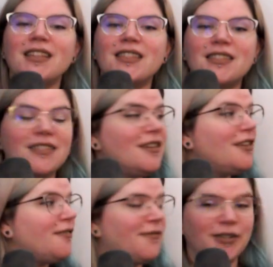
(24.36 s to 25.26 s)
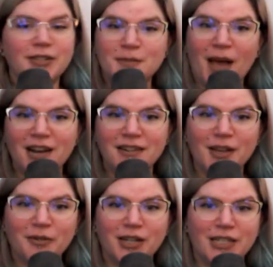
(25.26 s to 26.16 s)
The first pattern
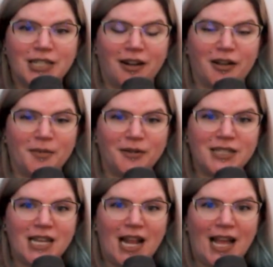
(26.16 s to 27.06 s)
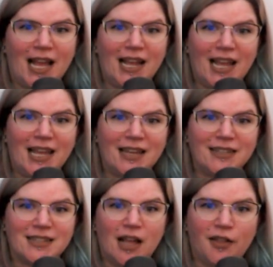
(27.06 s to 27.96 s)
that we're going to talk about today
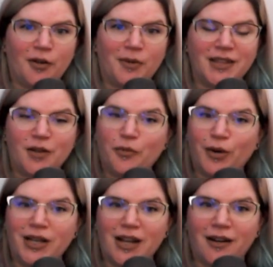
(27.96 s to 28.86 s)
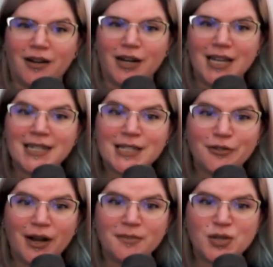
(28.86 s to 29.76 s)
is the one that won our
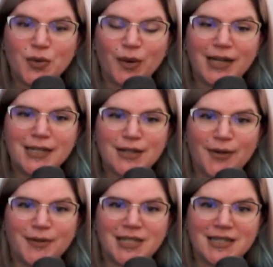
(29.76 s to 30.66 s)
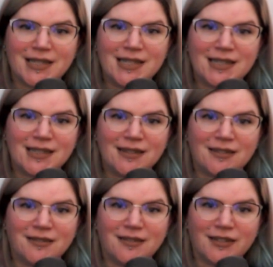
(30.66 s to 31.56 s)
Instagram stories, which is this
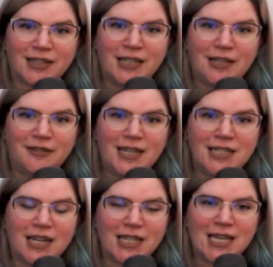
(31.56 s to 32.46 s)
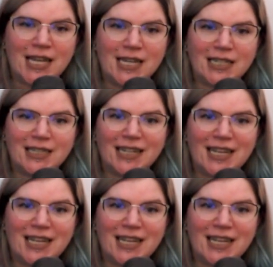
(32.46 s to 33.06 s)
little cutie duck here.